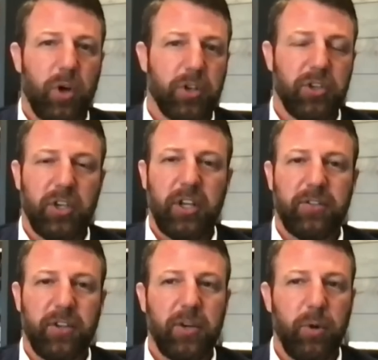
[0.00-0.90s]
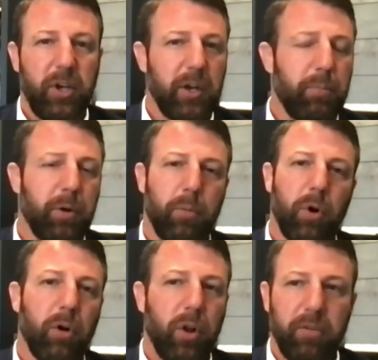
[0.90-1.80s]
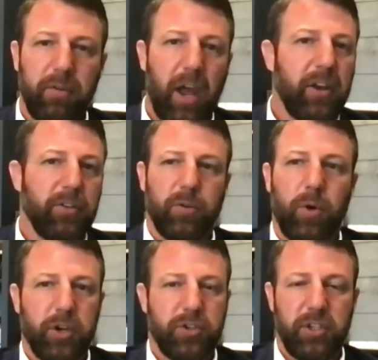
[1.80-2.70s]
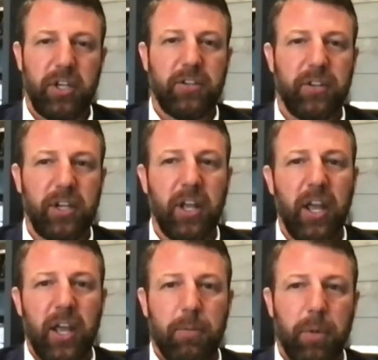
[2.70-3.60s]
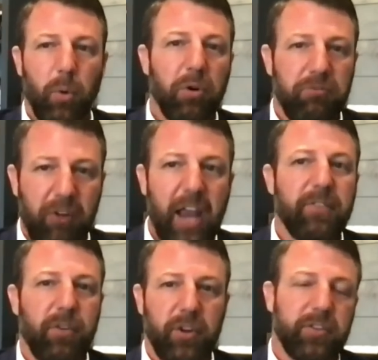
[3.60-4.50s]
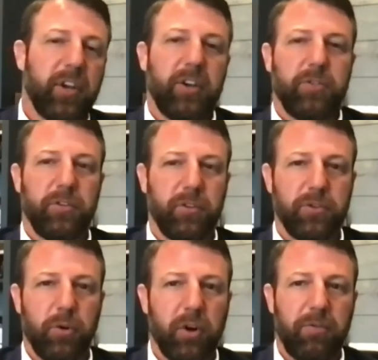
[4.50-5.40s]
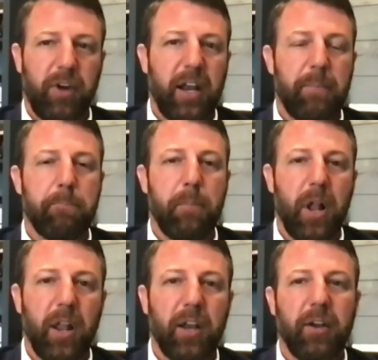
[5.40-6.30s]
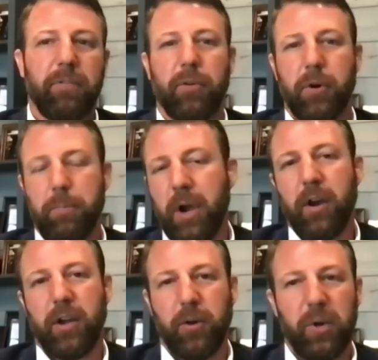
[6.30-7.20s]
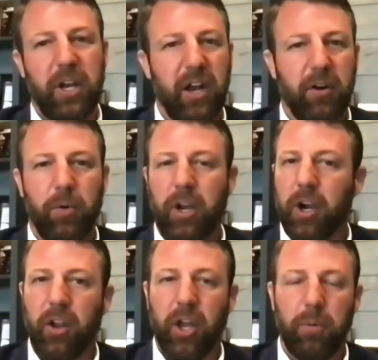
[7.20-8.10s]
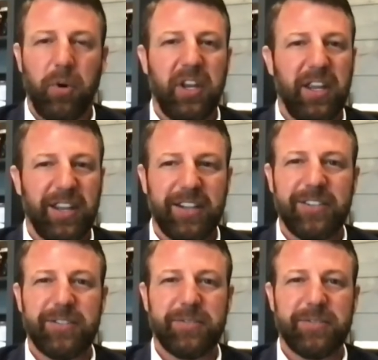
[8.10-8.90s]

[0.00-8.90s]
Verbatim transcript: Washington D.C., we need to put more Oklahoma values in Washington D.C. But we're fighting for this country, so join our fight at Mullin for America. We need our, we need all the help we can get.